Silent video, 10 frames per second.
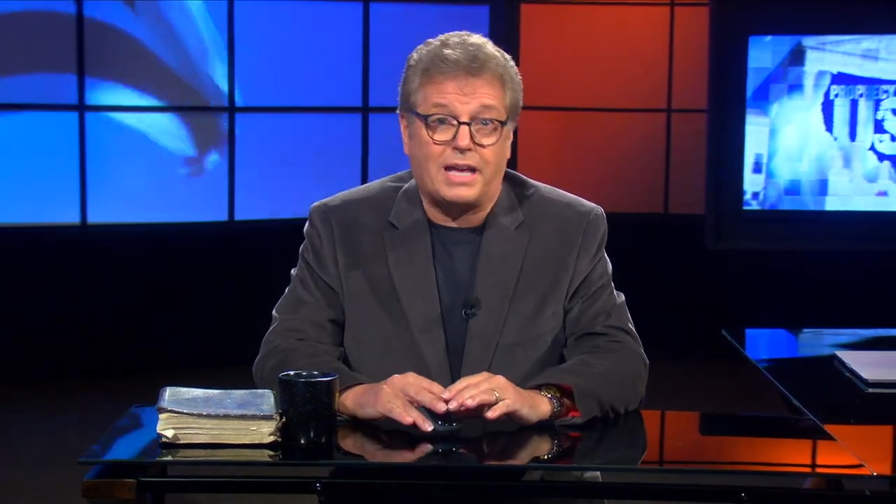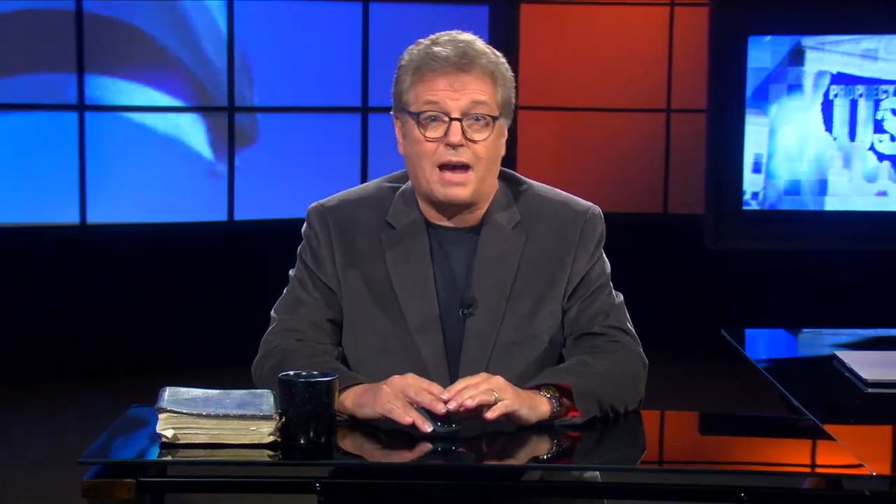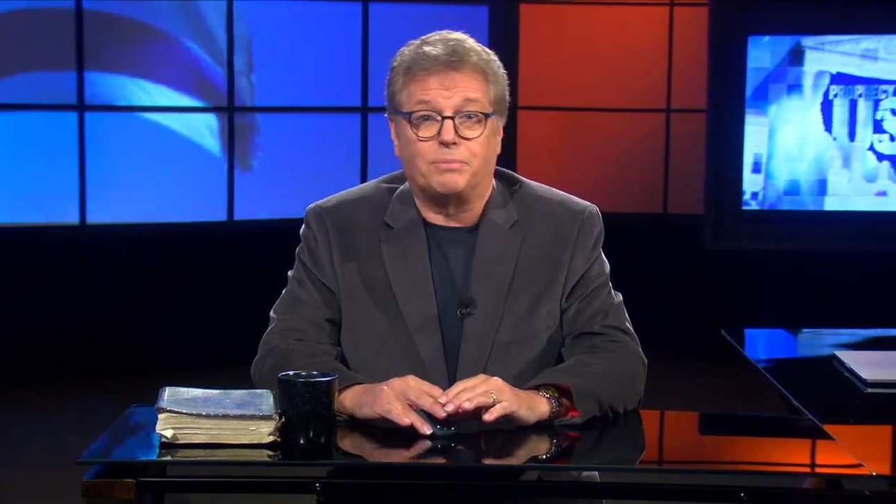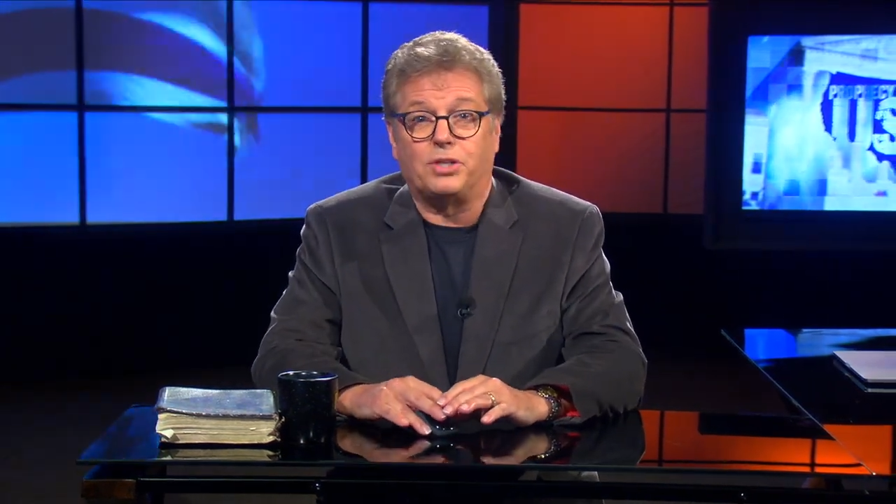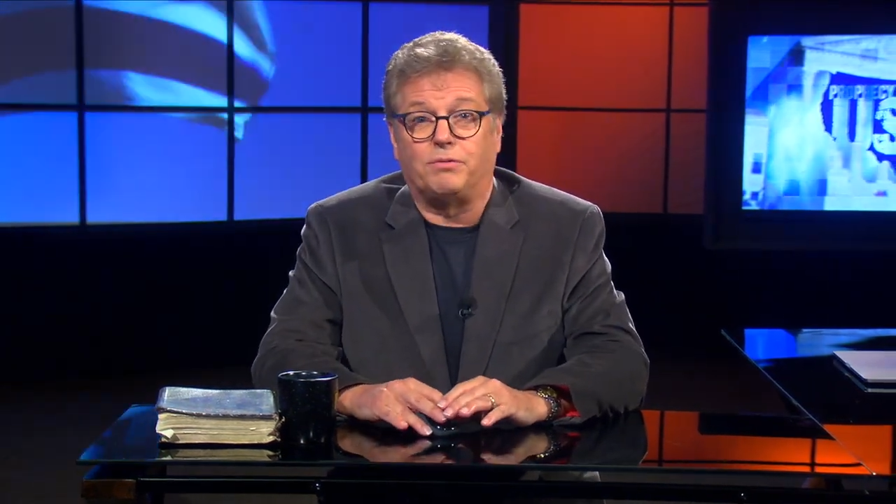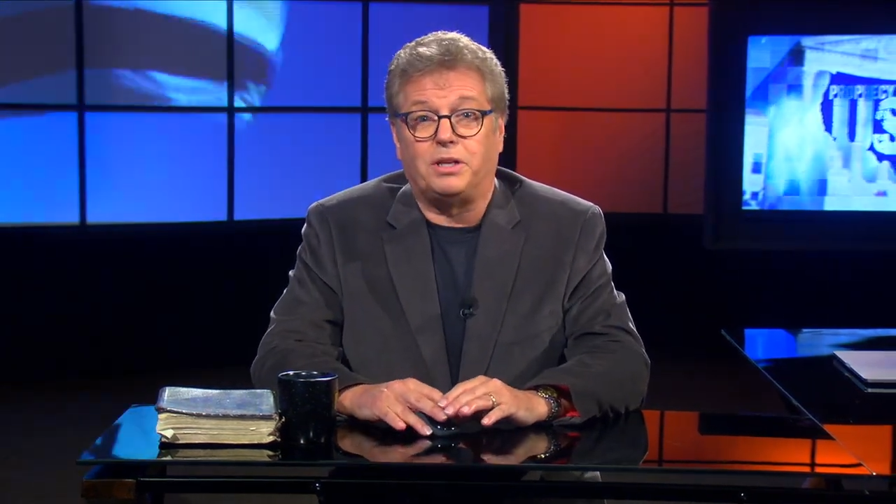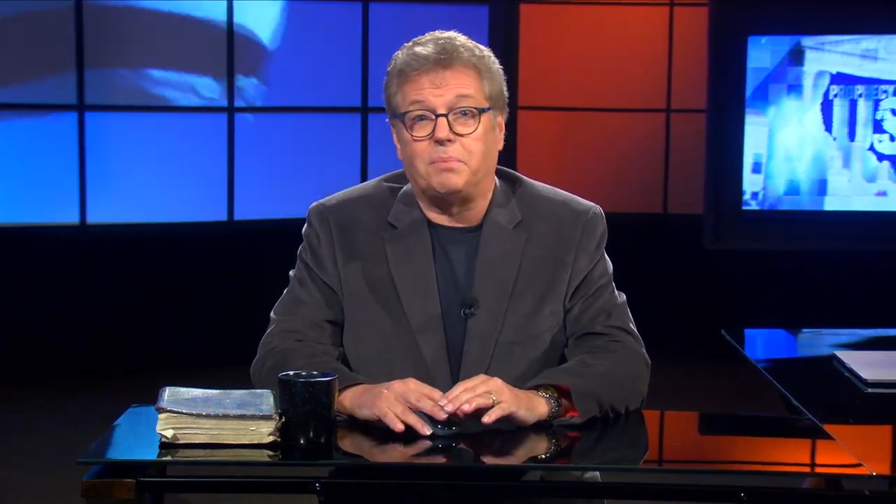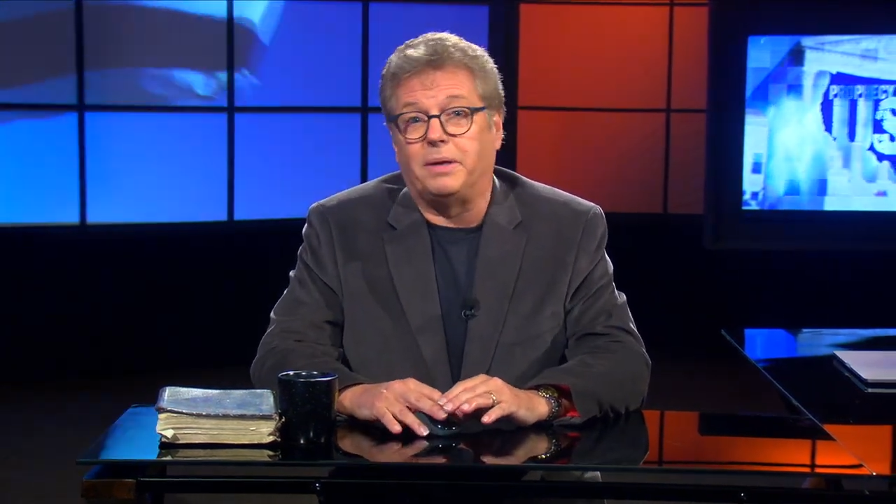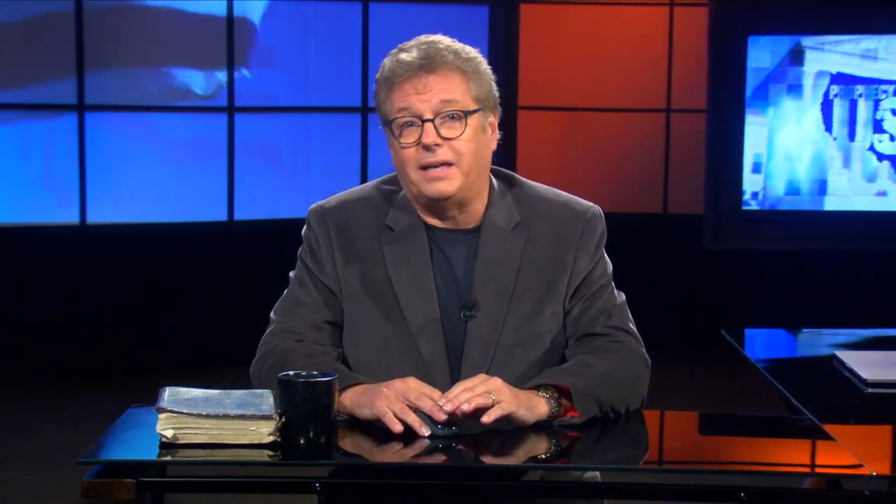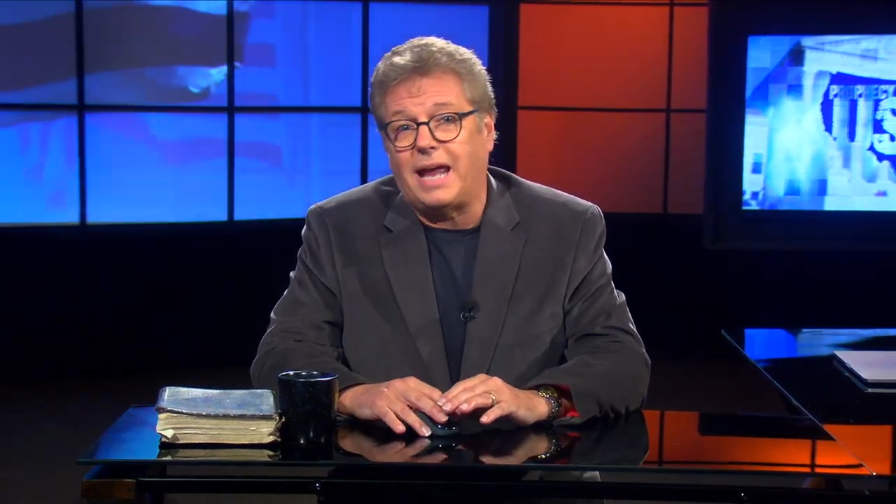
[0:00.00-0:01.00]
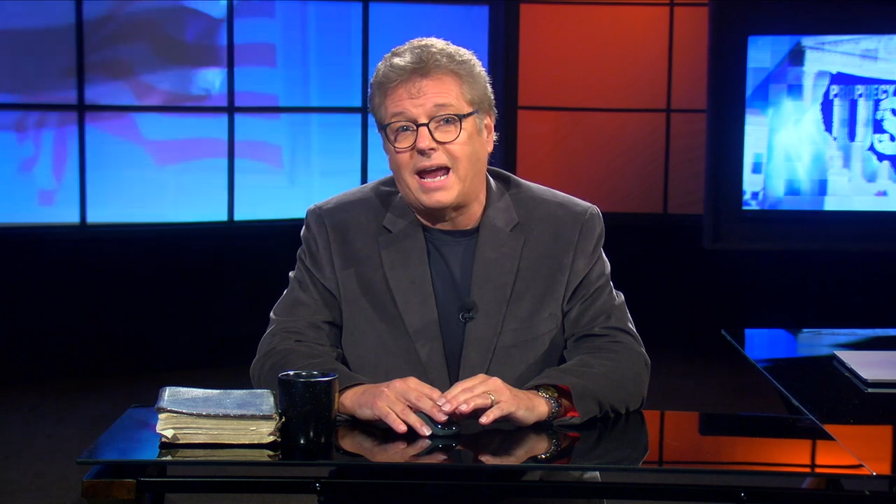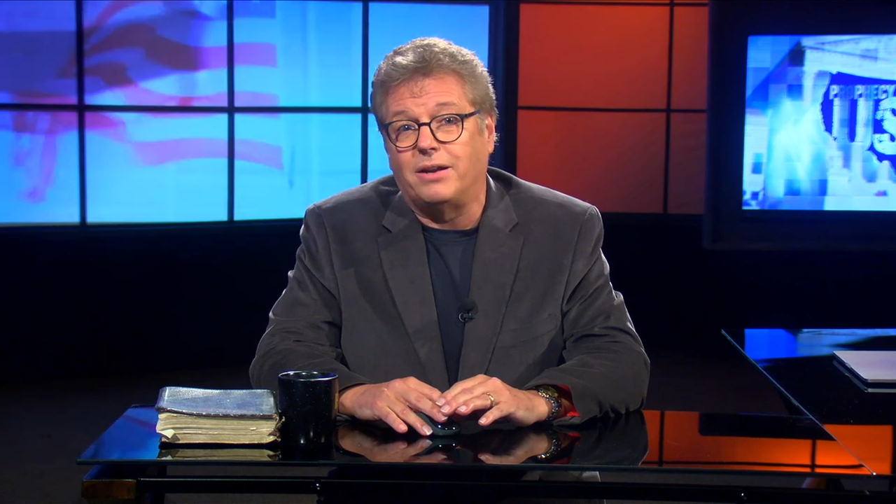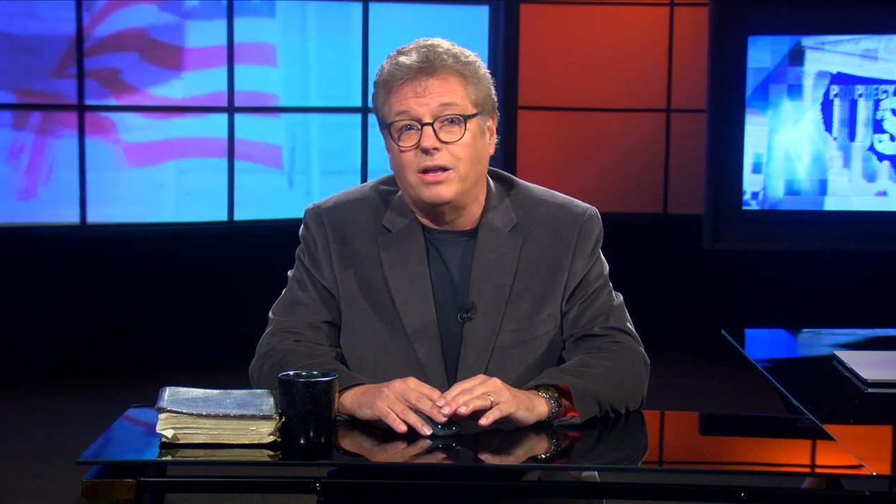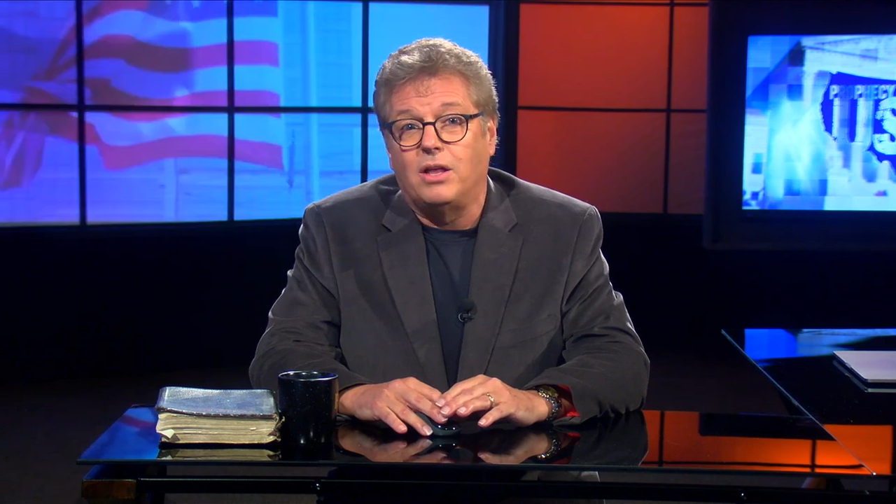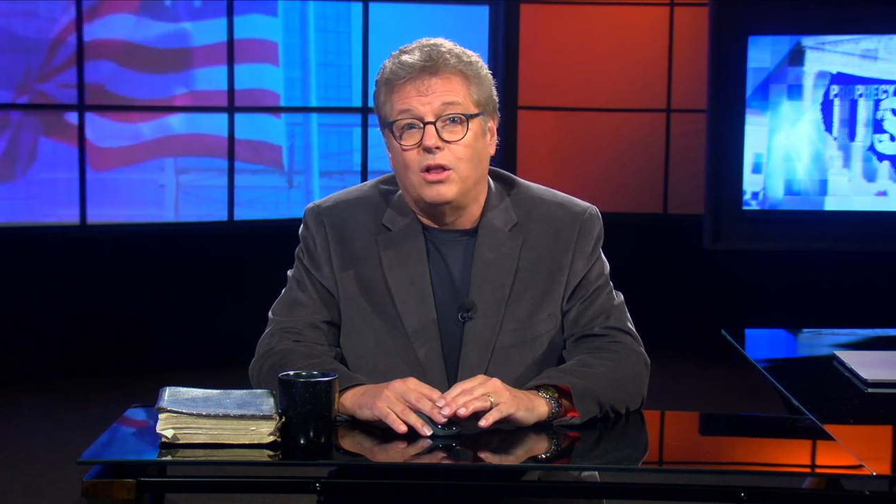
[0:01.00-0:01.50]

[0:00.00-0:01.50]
captivity began,